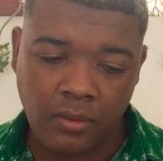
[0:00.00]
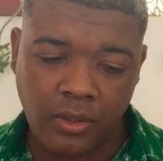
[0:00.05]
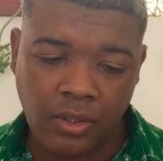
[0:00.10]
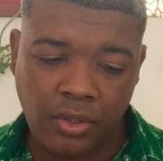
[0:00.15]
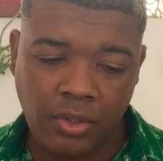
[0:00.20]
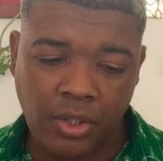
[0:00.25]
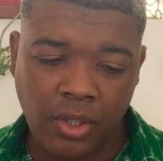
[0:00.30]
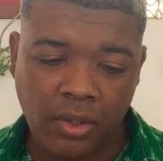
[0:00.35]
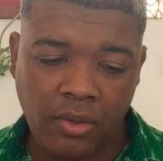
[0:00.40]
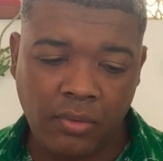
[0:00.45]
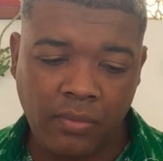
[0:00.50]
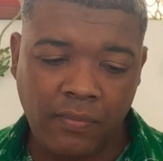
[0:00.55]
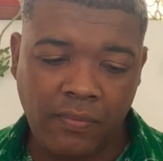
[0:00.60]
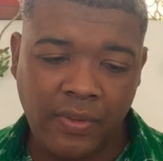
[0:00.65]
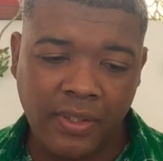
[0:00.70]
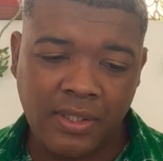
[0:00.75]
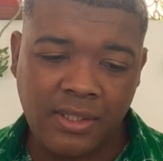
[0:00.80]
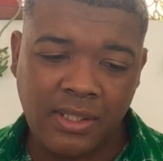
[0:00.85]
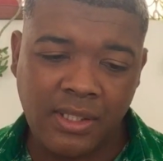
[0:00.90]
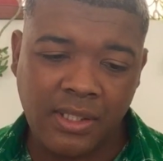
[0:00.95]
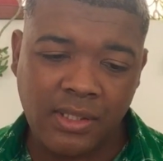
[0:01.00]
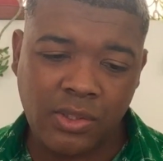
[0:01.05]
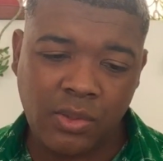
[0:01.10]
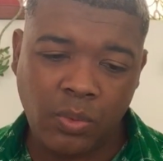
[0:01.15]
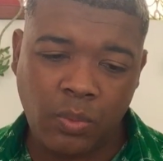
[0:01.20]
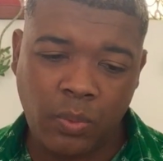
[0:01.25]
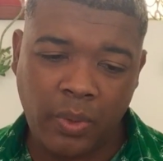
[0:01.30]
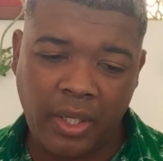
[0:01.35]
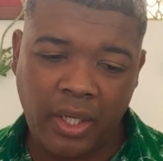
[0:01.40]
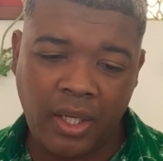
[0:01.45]
you know, this is
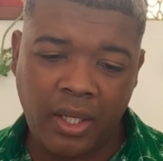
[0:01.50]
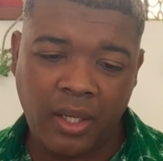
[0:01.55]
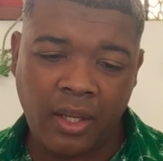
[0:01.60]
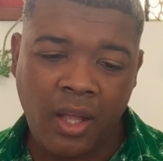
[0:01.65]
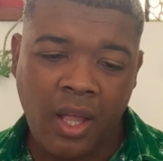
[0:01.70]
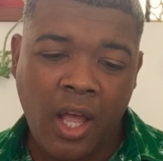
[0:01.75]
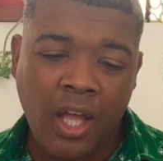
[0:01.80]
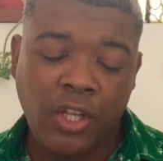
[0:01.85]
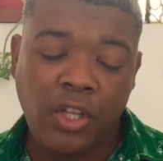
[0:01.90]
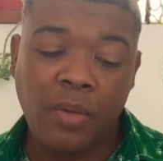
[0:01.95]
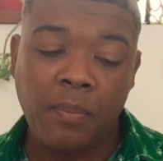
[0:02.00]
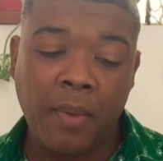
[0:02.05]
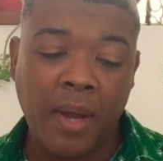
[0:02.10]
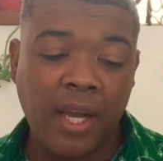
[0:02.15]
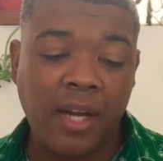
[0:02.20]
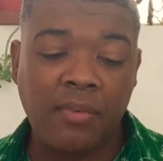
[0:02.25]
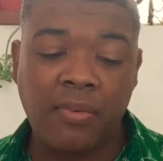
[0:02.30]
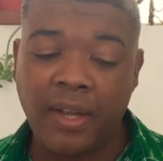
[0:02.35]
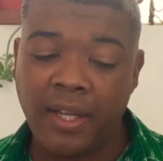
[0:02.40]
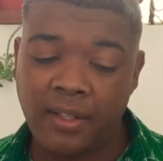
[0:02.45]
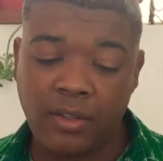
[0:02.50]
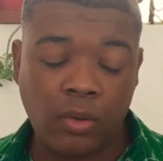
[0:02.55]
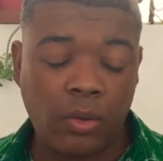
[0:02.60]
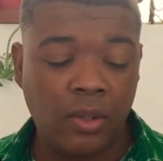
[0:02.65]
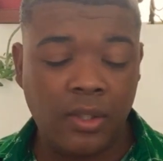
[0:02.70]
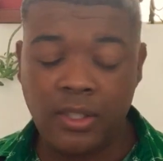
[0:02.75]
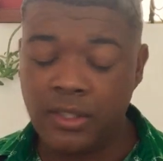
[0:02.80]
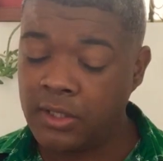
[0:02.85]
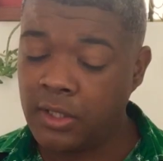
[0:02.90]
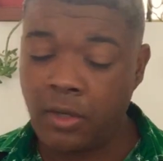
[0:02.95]
where you might have had
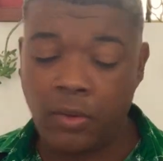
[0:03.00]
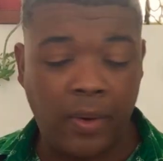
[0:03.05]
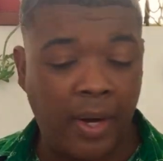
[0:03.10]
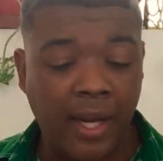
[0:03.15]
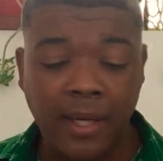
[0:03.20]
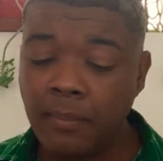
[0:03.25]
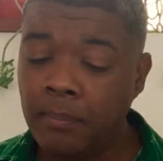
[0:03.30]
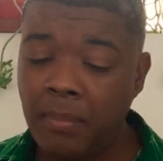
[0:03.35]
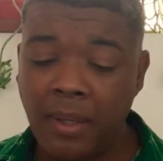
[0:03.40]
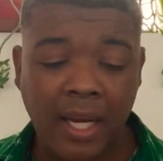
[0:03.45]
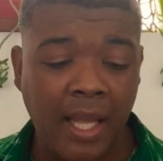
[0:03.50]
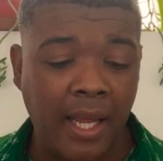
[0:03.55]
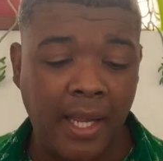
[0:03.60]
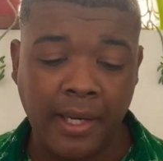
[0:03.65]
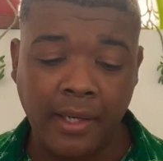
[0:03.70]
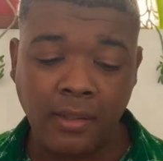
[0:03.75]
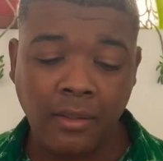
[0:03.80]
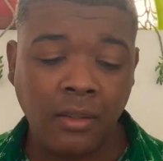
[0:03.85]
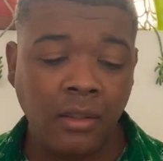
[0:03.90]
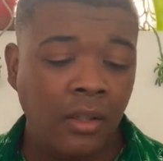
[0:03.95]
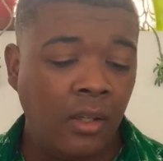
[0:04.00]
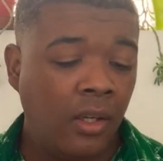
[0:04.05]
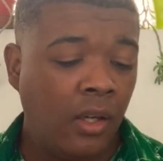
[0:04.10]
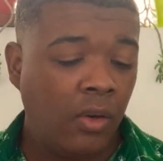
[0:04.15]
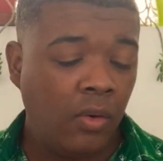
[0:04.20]
this grand plan